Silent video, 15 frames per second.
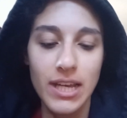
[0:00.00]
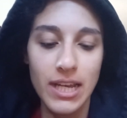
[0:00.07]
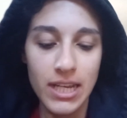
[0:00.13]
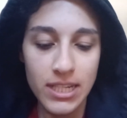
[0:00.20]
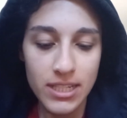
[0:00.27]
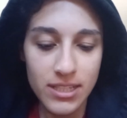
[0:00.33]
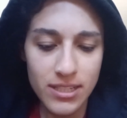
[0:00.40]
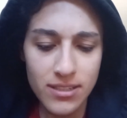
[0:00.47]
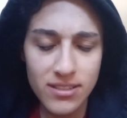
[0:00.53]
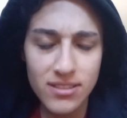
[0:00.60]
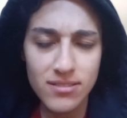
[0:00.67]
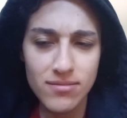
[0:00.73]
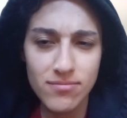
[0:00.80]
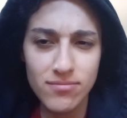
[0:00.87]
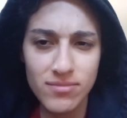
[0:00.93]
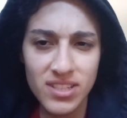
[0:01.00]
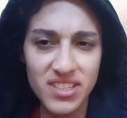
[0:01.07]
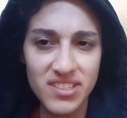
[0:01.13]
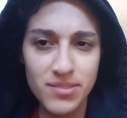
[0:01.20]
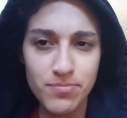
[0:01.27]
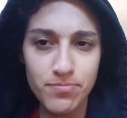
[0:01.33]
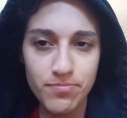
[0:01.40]
and it is
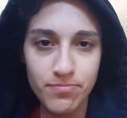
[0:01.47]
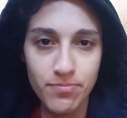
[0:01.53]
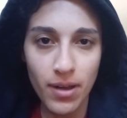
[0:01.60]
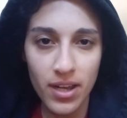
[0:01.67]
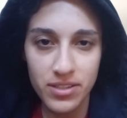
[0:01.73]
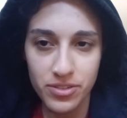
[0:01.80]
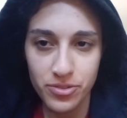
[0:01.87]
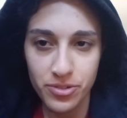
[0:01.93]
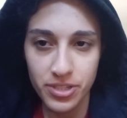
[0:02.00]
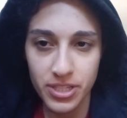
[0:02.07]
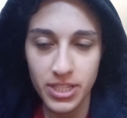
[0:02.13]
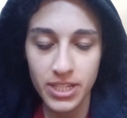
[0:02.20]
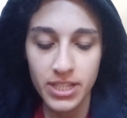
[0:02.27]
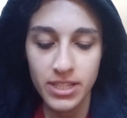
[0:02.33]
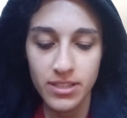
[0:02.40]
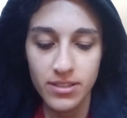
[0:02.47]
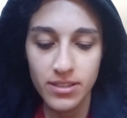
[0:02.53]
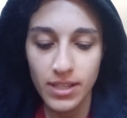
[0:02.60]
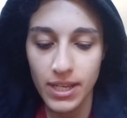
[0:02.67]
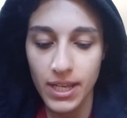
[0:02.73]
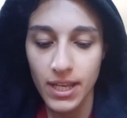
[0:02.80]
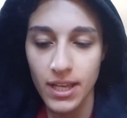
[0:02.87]
this pastry that
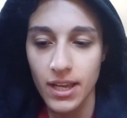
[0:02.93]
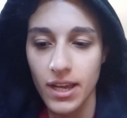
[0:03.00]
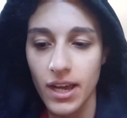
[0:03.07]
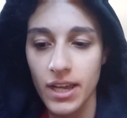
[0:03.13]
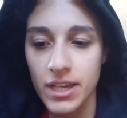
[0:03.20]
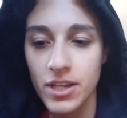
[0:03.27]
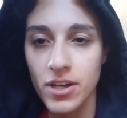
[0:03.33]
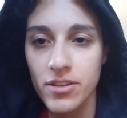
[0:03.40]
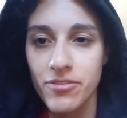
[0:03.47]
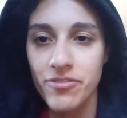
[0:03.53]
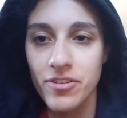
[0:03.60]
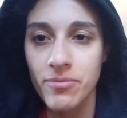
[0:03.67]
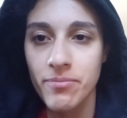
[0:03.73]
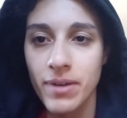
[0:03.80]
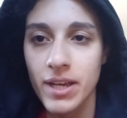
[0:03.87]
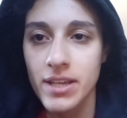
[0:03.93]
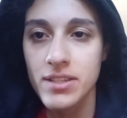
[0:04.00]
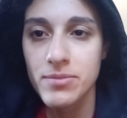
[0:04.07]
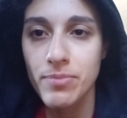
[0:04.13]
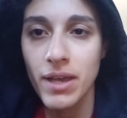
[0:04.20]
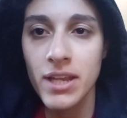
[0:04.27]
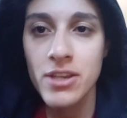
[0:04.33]
I got from my
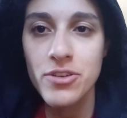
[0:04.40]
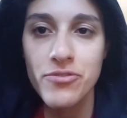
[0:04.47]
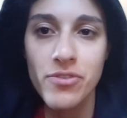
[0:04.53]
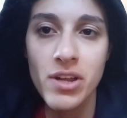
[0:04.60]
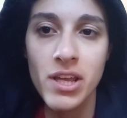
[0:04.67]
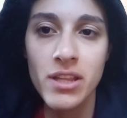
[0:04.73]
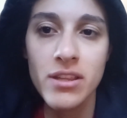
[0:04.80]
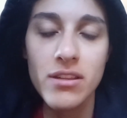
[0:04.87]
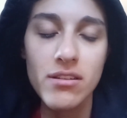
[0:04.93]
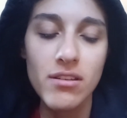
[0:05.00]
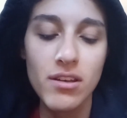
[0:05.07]
Spanish friend.